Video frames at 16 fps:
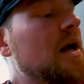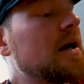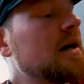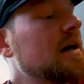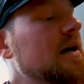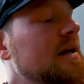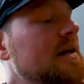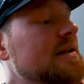
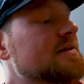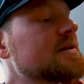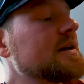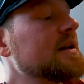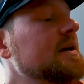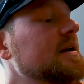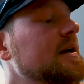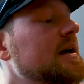It's
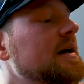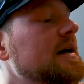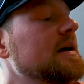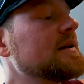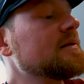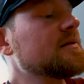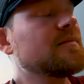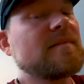a
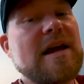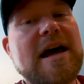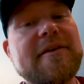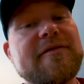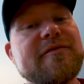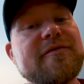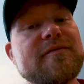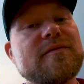
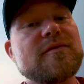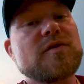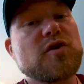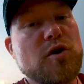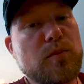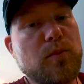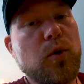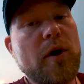
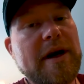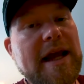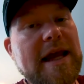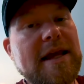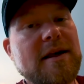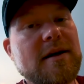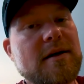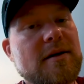
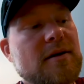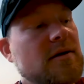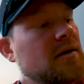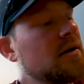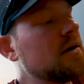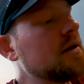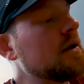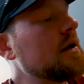f2.8
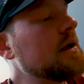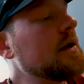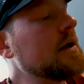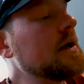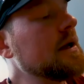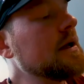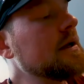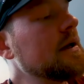
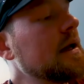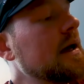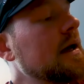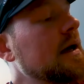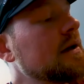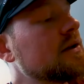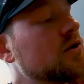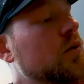and
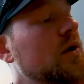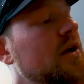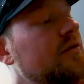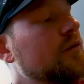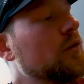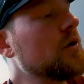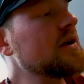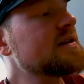
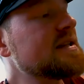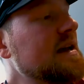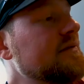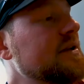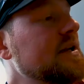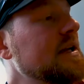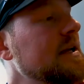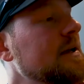
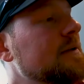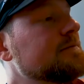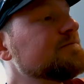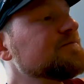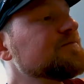24-70.